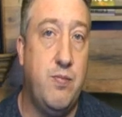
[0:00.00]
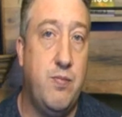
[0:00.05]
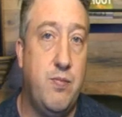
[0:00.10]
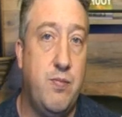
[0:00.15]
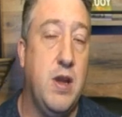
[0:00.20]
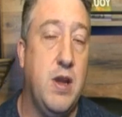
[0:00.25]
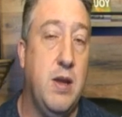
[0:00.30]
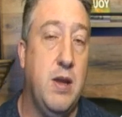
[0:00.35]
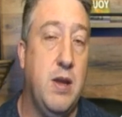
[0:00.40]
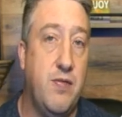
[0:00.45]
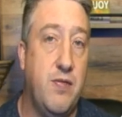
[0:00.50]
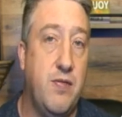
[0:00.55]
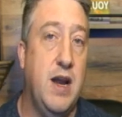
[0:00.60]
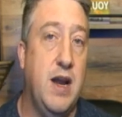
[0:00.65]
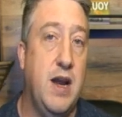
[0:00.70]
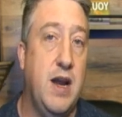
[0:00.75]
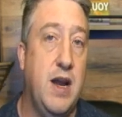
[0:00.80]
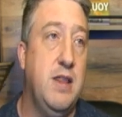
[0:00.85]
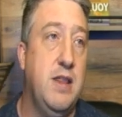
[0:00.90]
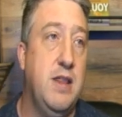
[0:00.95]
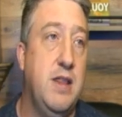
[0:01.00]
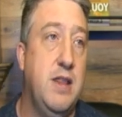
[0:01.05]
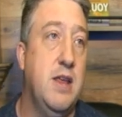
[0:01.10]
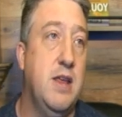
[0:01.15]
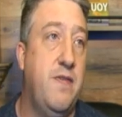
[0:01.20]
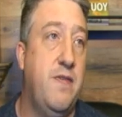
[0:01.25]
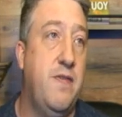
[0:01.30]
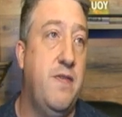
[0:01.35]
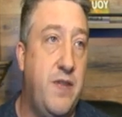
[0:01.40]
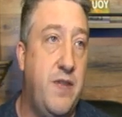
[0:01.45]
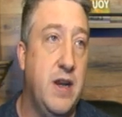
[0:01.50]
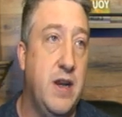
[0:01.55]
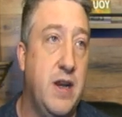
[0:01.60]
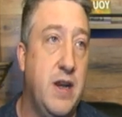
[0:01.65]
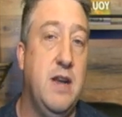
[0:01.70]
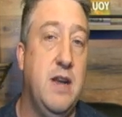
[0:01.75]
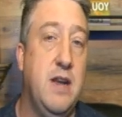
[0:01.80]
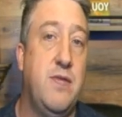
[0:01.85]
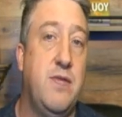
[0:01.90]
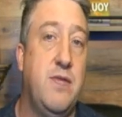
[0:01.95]
and provide them the
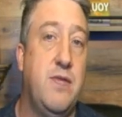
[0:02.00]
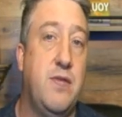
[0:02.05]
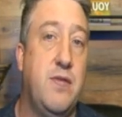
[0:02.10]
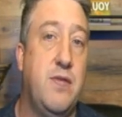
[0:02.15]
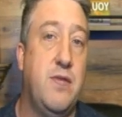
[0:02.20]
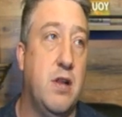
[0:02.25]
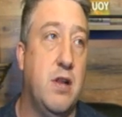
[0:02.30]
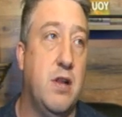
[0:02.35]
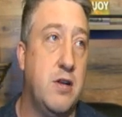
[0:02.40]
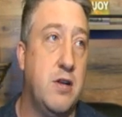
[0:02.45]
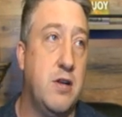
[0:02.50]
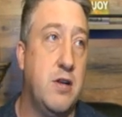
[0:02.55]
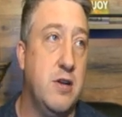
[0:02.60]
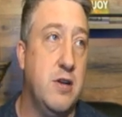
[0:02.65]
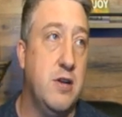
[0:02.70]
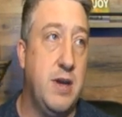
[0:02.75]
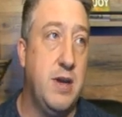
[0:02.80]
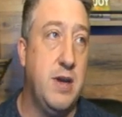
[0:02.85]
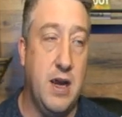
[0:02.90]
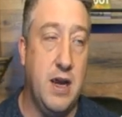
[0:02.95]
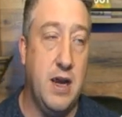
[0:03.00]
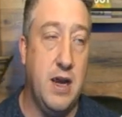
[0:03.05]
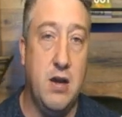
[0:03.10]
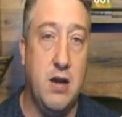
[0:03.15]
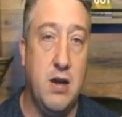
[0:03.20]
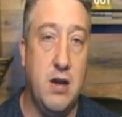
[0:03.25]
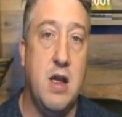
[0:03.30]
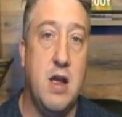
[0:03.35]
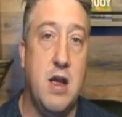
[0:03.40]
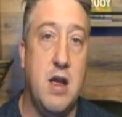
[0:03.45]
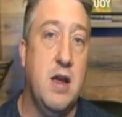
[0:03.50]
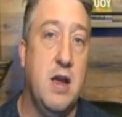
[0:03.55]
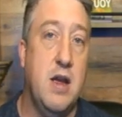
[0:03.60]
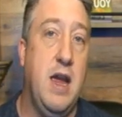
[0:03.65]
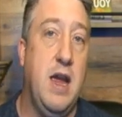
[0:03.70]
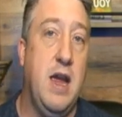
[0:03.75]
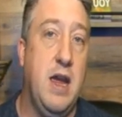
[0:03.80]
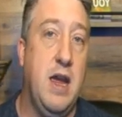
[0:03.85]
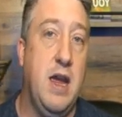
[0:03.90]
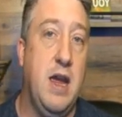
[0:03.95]
funding for their long-term care,
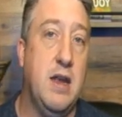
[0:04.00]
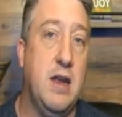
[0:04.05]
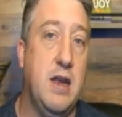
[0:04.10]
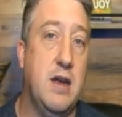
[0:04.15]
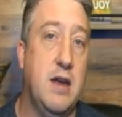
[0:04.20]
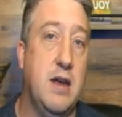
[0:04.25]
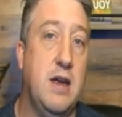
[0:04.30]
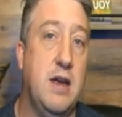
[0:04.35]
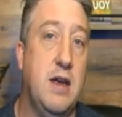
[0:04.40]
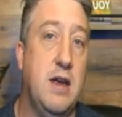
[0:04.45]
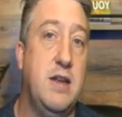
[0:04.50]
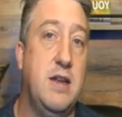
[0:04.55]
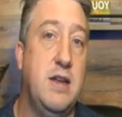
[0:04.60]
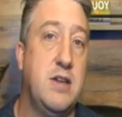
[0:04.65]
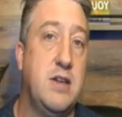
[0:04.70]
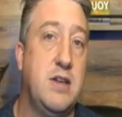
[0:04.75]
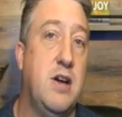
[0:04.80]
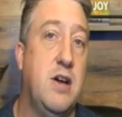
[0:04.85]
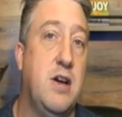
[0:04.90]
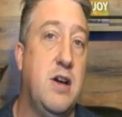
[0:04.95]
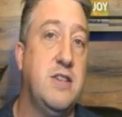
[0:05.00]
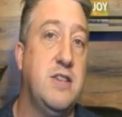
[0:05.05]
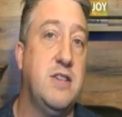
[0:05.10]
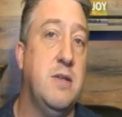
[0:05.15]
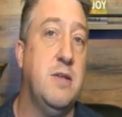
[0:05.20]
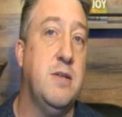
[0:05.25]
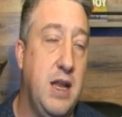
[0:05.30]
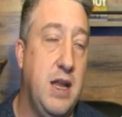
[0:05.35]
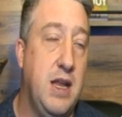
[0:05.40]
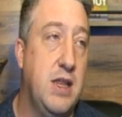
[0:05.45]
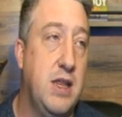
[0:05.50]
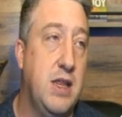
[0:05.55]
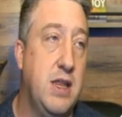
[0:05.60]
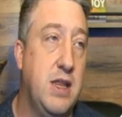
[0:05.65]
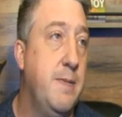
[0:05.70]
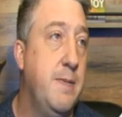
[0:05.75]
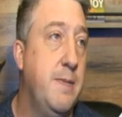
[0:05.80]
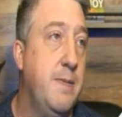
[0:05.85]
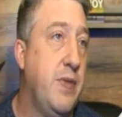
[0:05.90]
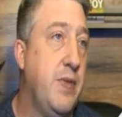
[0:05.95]
and uh, it doesn't cost them anything.
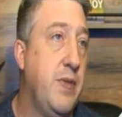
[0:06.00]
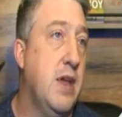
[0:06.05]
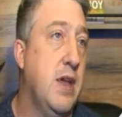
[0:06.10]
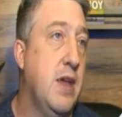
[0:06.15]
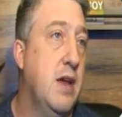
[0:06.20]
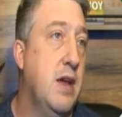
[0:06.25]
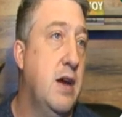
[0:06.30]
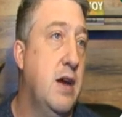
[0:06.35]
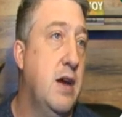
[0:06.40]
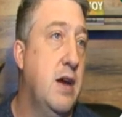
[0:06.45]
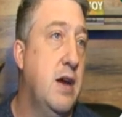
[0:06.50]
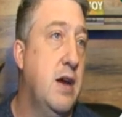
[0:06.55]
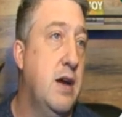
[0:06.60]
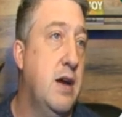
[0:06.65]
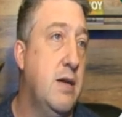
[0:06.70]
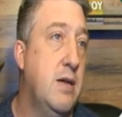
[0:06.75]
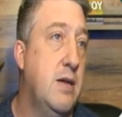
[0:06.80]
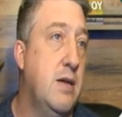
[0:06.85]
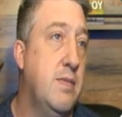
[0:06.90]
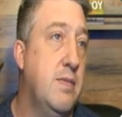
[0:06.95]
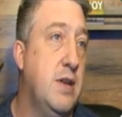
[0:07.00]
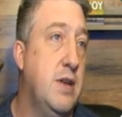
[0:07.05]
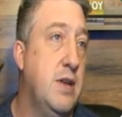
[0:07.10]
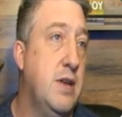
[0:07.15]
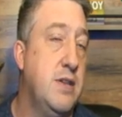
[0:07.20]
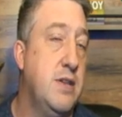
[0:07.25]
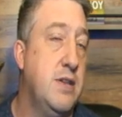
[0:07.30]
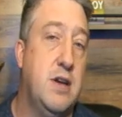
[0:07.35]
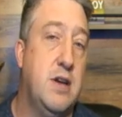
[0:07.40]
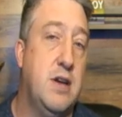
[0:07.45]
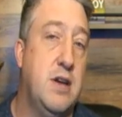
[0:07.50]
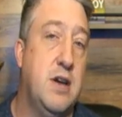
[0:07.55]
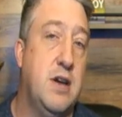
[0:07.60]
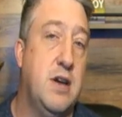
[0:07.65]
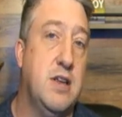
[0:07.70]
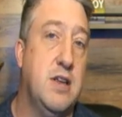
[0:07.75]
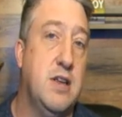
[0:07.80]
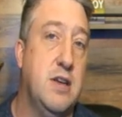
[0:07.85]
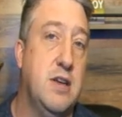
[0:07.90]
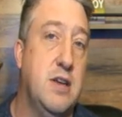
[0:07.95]
Um, it doesn't cost
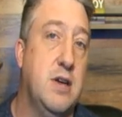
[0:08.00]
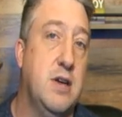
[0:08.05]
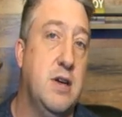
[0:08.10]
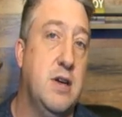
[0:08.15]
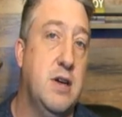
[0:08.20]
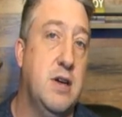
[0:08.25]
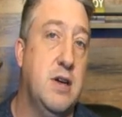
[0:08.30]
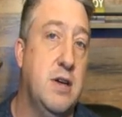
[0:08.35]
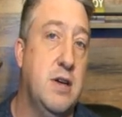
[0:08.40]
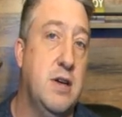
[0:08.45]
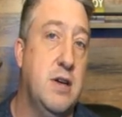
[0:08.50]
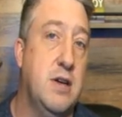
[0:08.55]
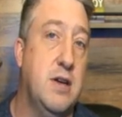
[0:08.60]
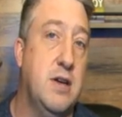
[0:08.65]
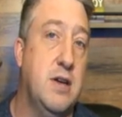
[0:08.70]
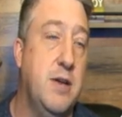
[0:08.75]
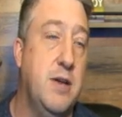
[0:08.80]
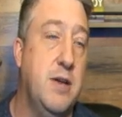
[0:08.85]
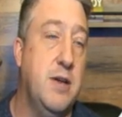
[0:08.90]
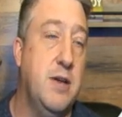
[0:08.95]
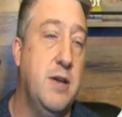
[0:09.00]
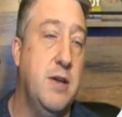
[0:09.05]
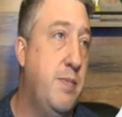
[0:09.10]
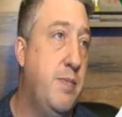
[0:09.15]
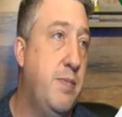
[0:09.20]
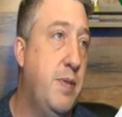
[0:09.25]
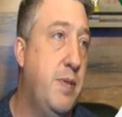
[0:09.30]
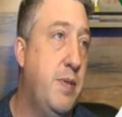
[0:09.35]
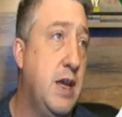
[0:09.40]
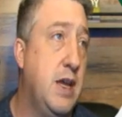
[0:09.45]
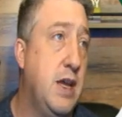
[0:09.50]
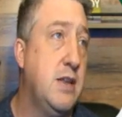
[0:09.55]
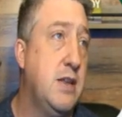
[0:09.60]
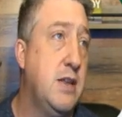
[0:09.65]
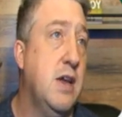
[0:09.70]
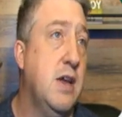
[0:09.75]
them uh, a dime out of pocket